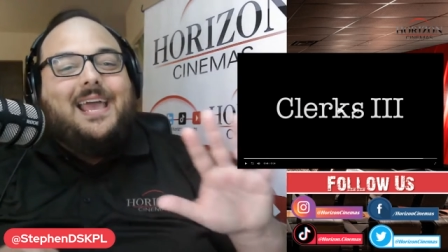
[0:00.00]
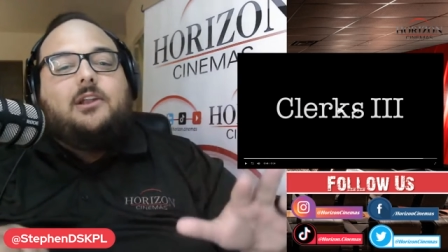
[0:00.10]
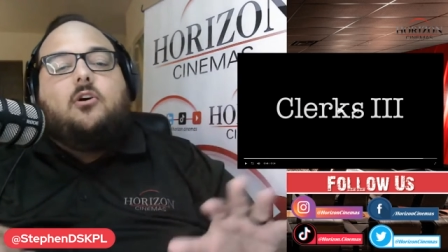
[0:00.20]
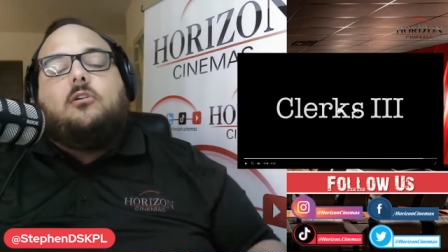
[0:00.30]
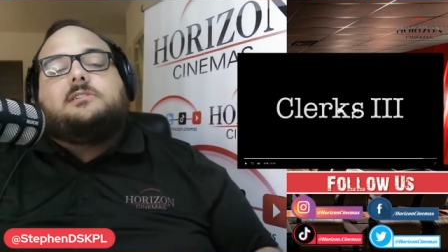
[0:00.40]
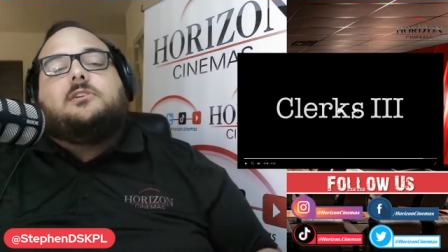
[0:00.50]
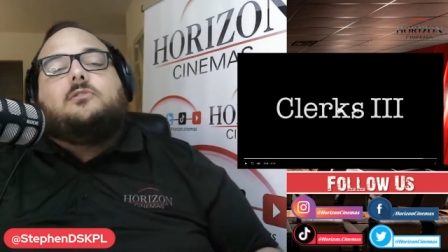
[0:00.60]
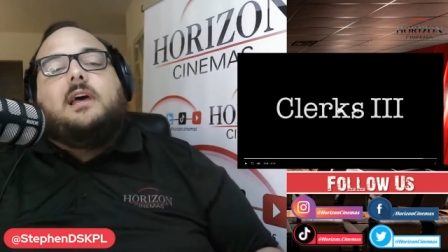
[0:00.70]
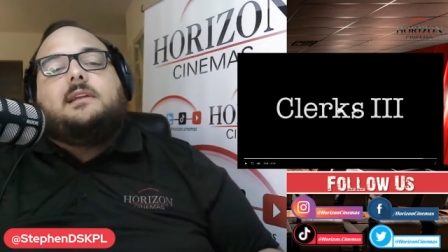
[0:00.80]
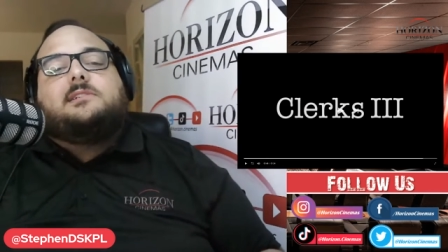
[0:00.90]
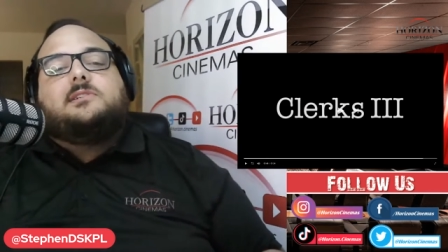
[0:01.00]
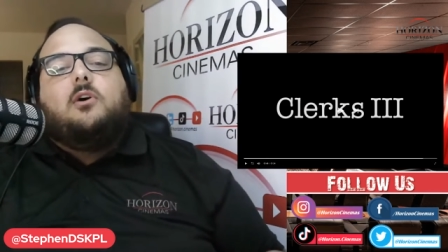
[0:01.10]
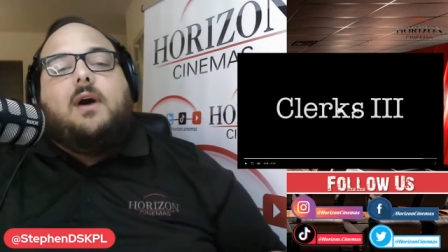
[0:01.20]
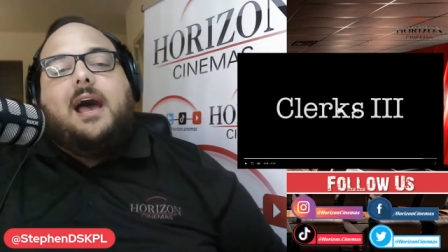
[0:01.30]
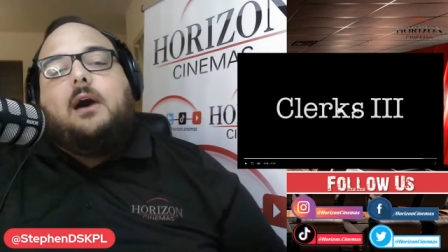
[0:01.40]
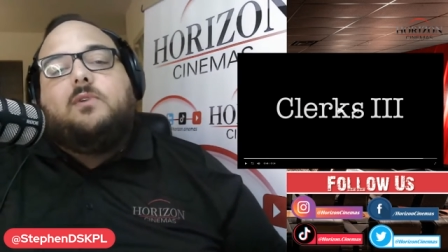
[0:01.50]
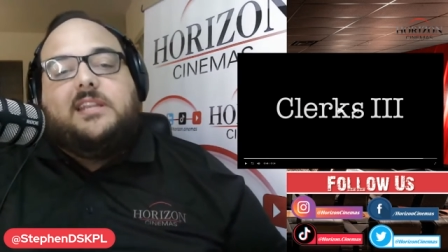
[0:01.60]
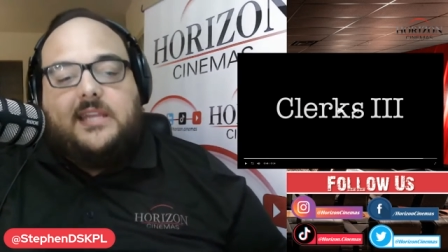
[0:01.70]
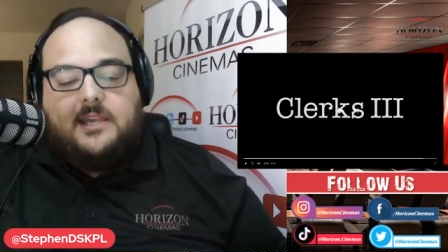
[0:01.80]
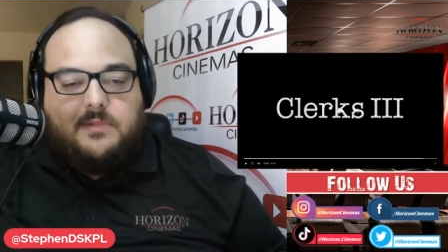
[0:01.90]
and also let us know how we
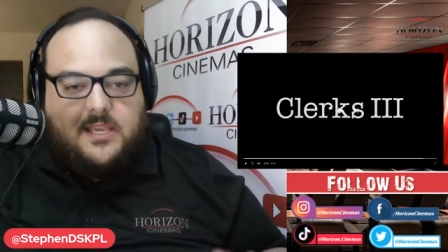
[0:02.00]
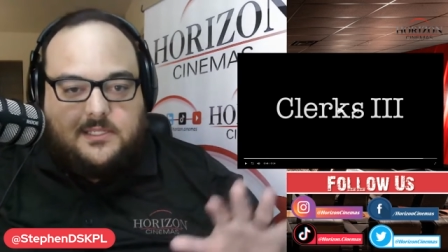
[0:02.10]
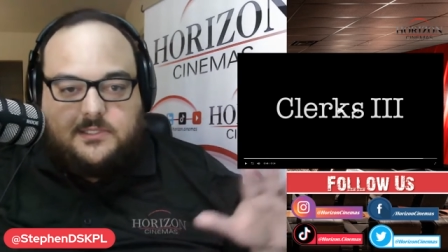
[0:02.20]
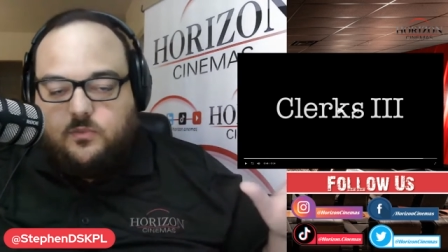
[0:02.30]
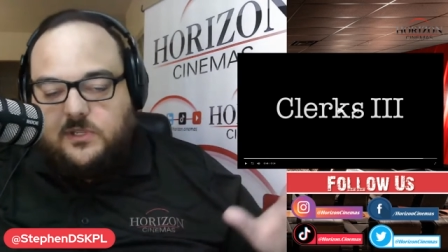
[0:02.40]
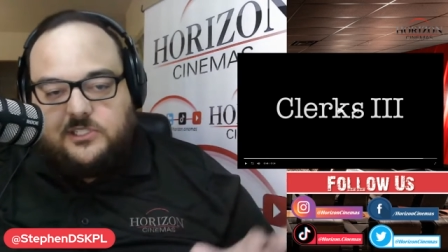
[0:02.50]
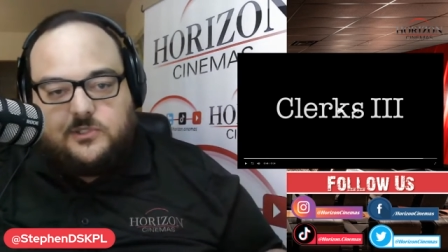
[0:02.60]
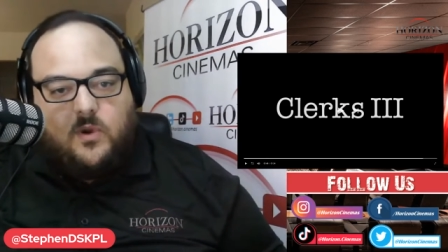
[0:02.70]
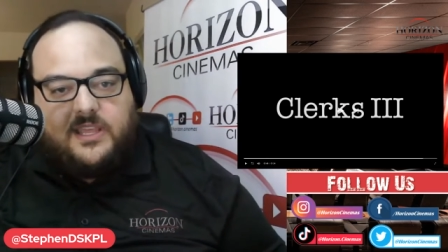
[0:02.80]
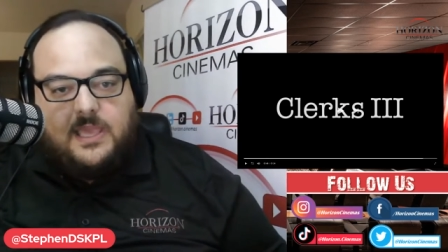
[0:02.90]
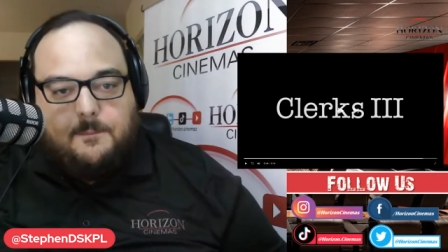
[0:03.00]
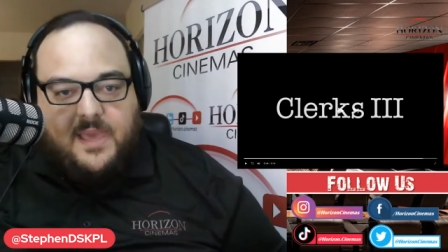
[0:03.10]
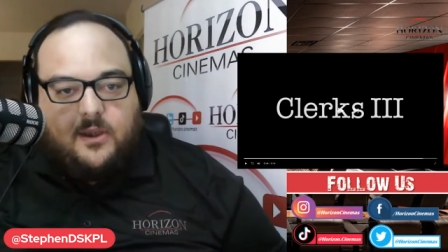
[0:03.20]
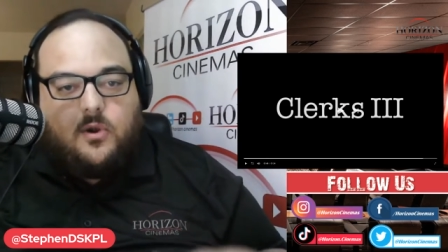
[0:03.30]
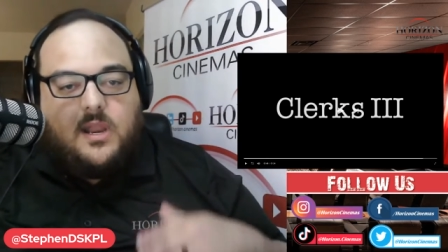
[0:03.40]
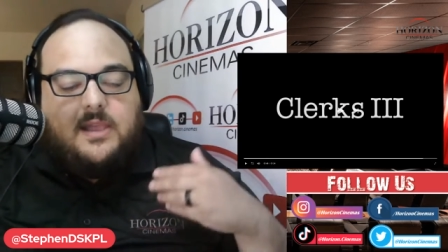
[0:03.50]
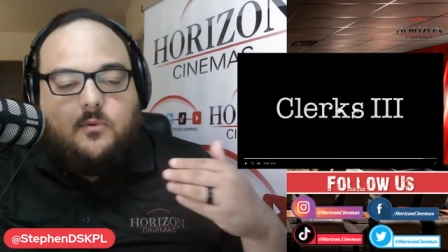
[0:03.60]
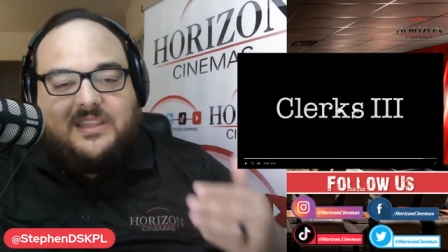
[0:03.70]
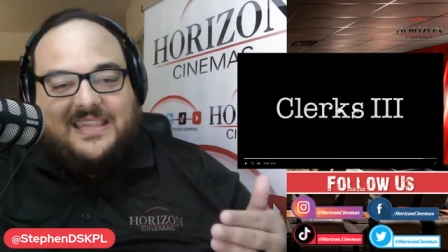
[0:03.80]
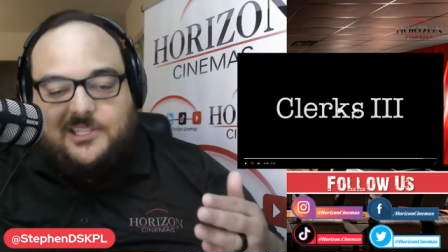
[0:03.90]
did because we just want to get better
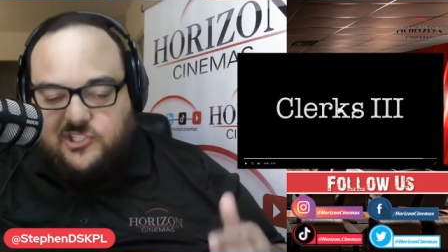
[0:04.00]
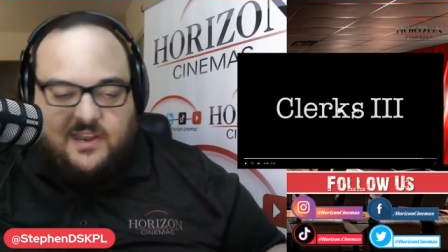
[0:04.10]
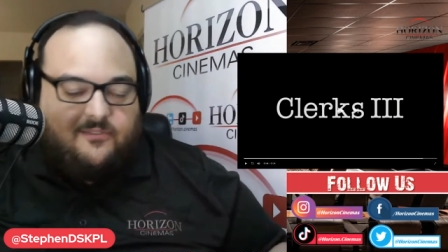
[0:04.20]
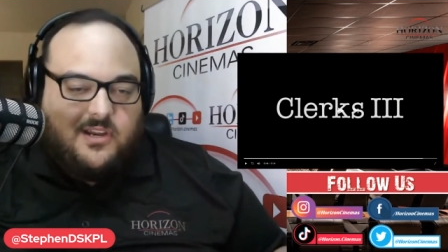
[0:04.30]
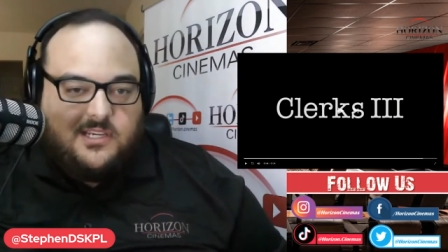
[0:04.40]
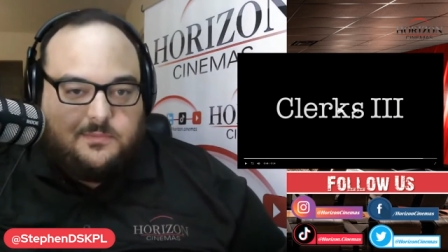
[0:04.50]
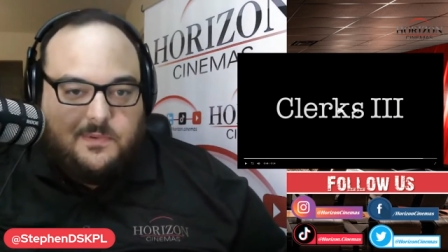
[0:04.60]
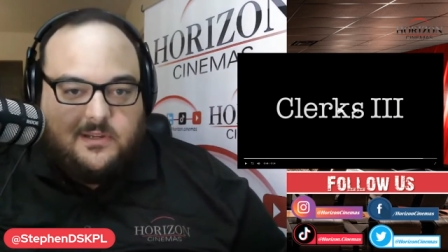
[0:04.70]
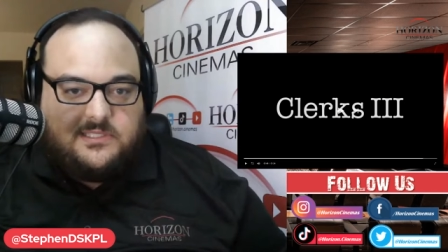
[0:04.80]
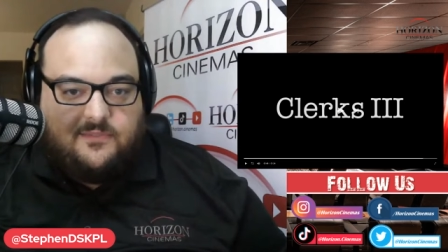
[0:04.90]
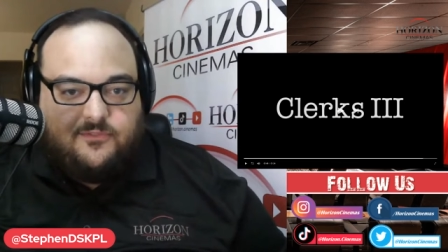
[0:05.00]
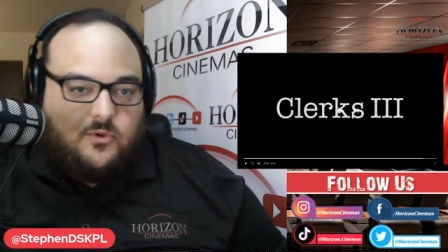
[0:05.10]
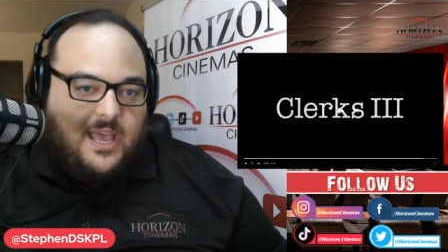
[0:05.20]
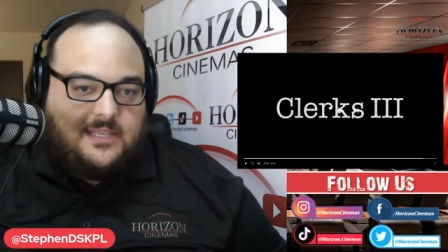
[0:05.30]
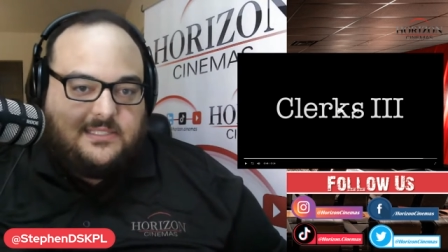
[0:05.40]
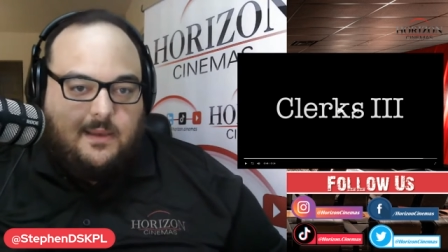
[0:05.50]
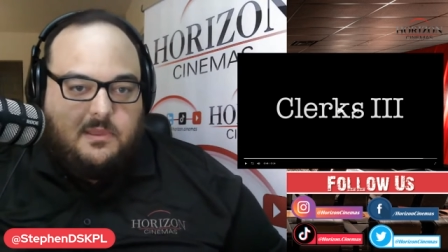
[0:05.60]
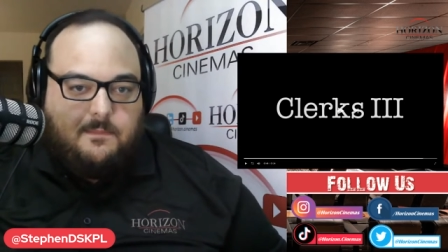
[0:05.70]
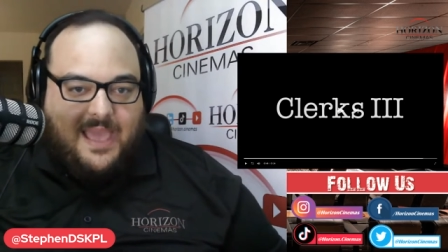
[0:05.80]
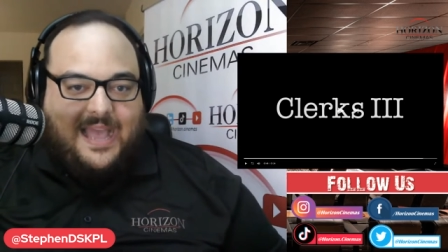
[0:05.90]
with each and every experience of you guys
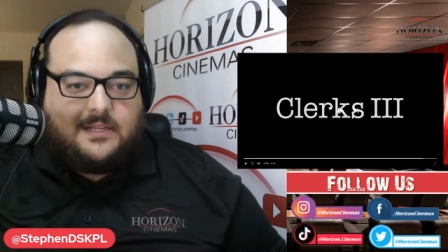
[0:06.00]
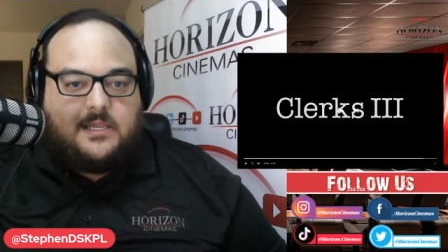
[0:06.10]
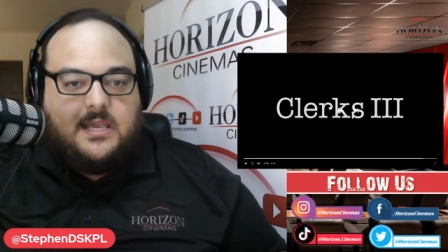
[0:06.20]
coming back